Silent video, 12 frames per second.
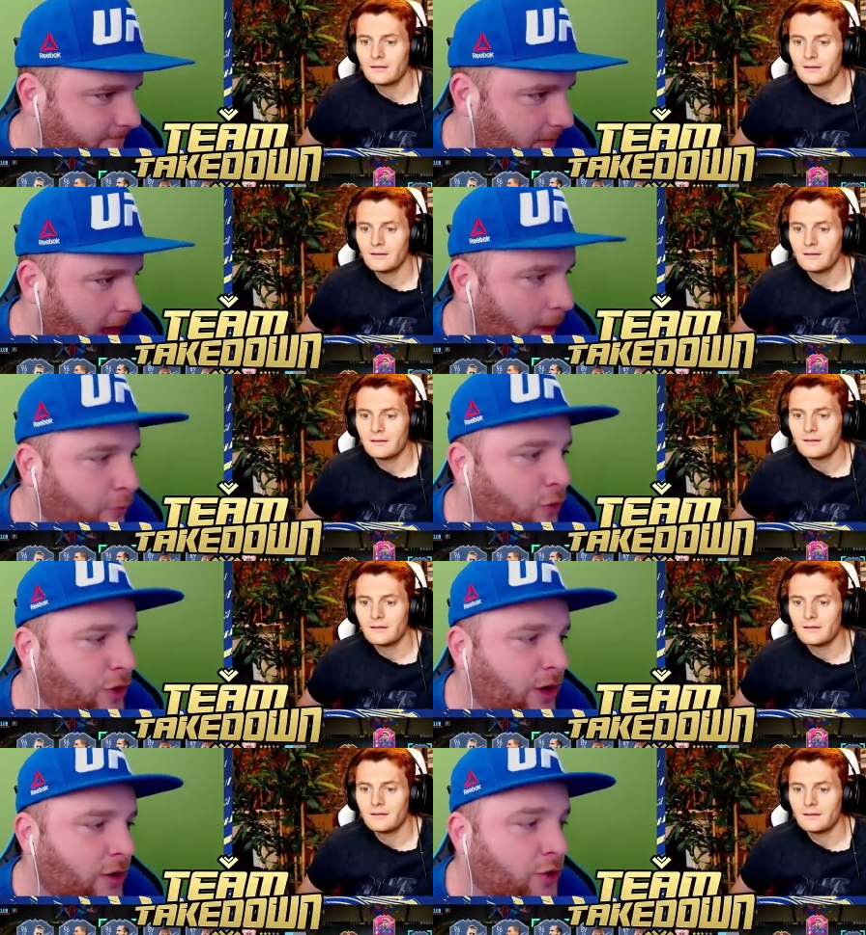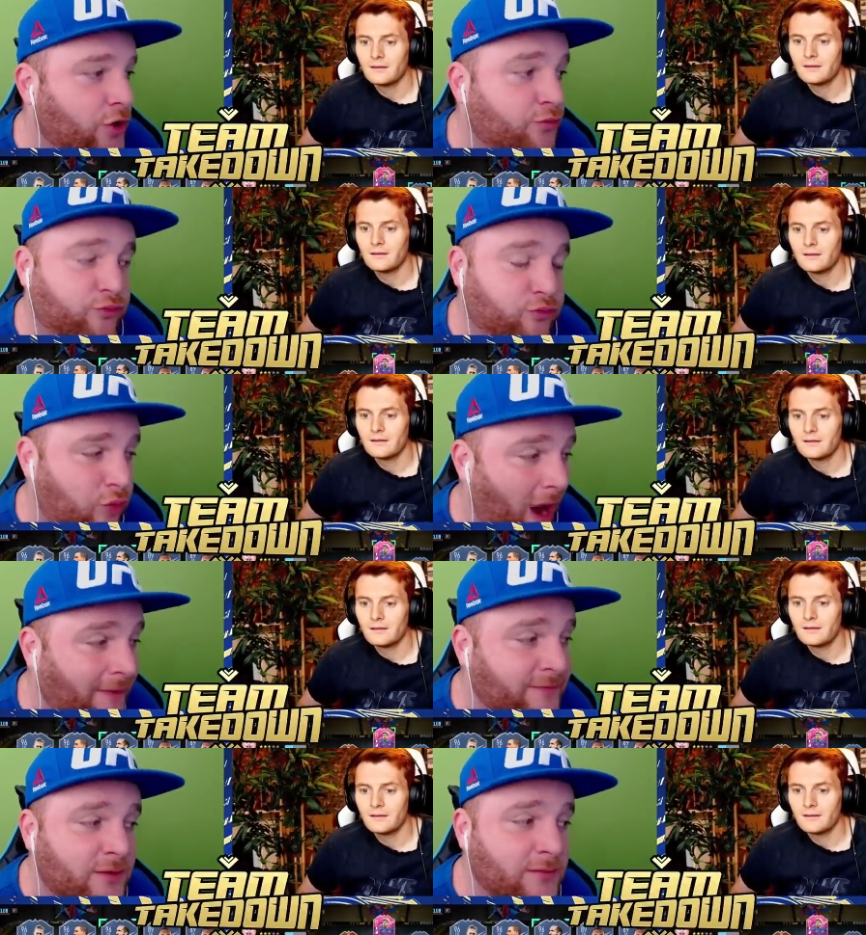Speaker 1: I'm going to
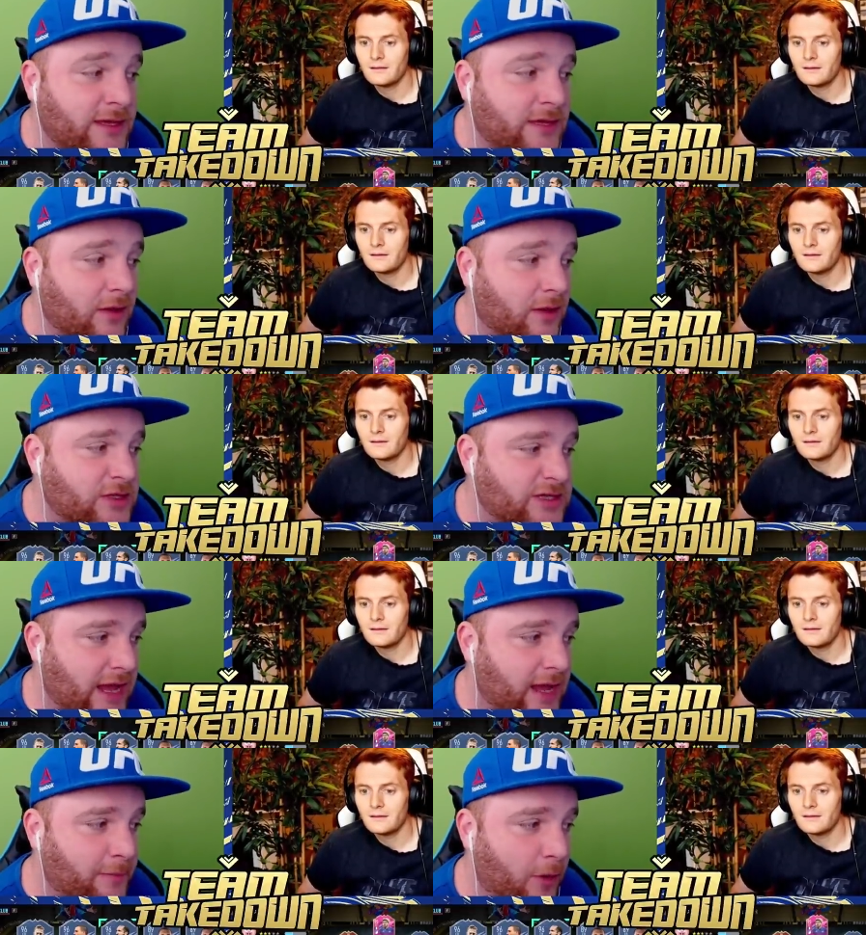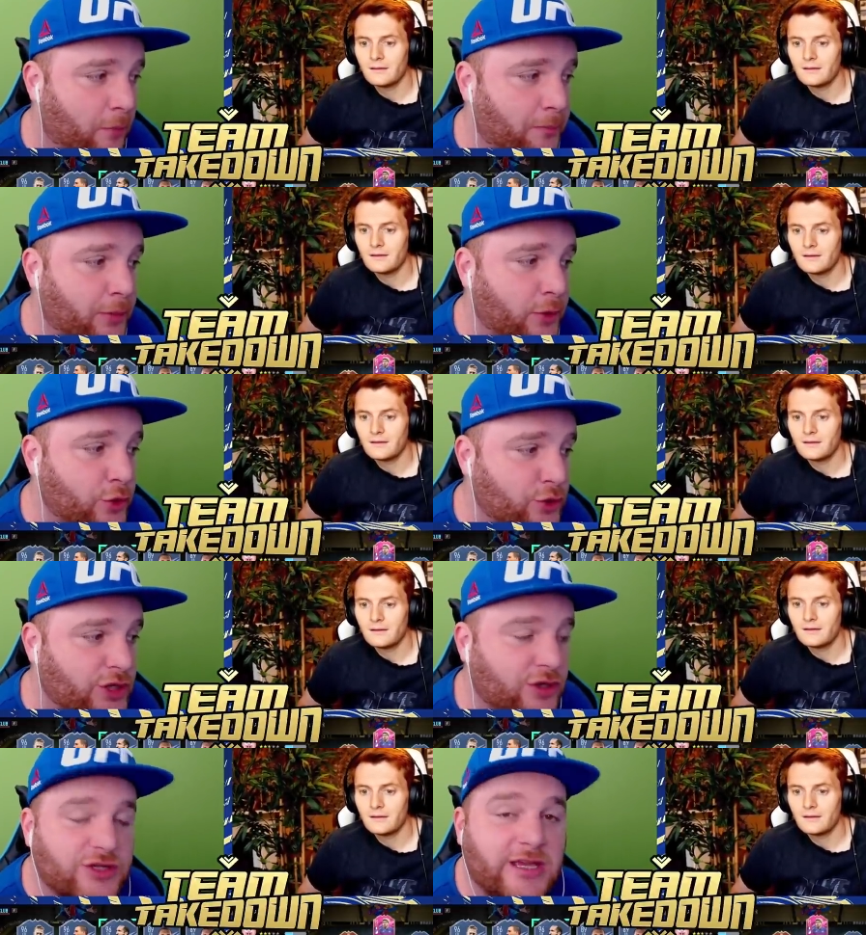randomly say about Bonucci,
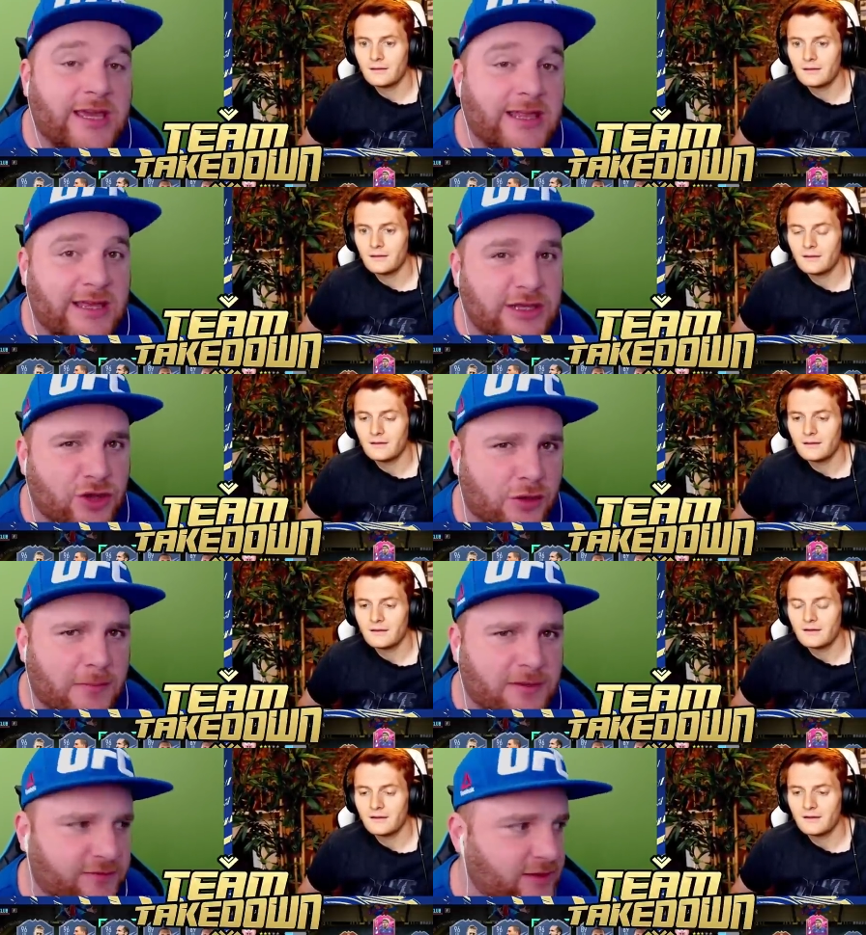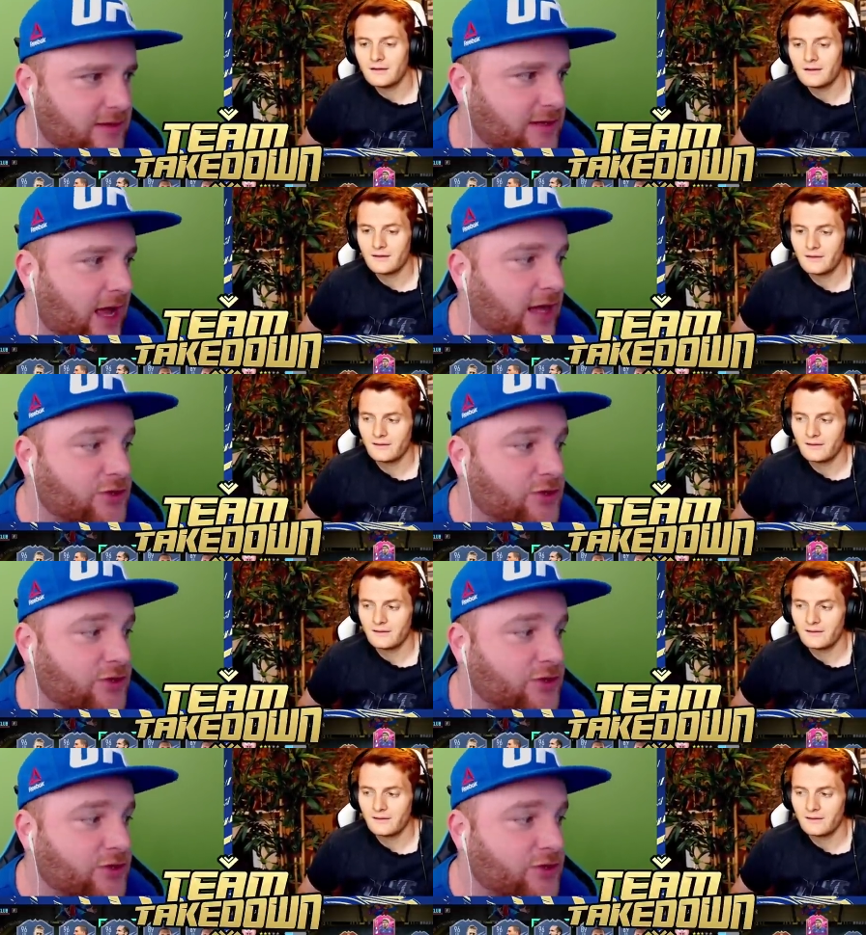because Chiellini's got a midfielder card,